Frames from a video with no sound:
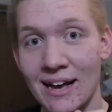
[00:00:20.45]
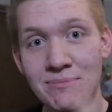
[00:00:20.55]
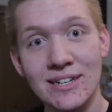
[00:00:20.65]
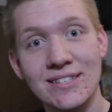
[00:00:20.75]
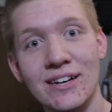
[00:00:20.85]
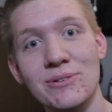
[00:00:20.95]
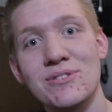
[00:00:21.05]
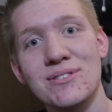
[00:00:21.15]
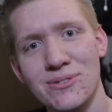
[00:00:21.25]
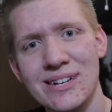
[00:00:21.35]
I'm gonna tell you a
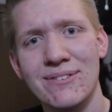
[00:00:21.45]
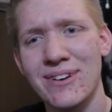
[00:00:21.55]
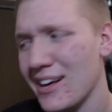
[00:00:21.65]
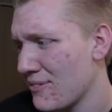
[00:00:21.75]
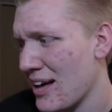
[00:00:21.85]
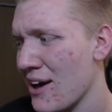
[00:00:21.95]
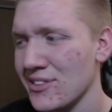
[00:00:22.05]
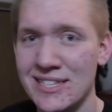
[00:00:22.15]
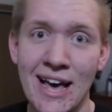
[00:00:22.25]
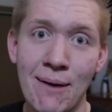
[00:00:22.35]
story of how
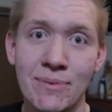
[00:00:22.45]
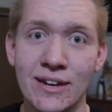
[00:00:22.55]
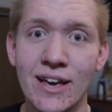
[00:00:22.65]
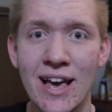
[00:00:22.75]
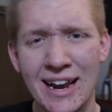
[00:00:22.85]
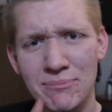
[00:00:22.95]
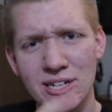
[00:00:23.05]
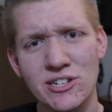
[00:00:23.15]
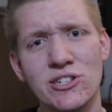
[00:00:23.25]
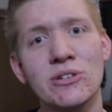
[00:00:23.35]
this happened, and I'm
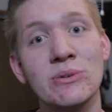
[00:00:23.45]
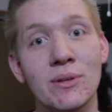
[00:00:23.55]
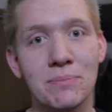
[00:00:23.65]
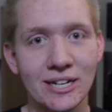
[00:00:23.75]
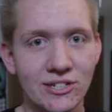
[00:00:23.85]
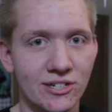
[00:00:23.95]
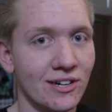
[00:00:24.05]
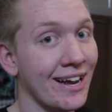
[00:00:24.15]
gonna show you the picture.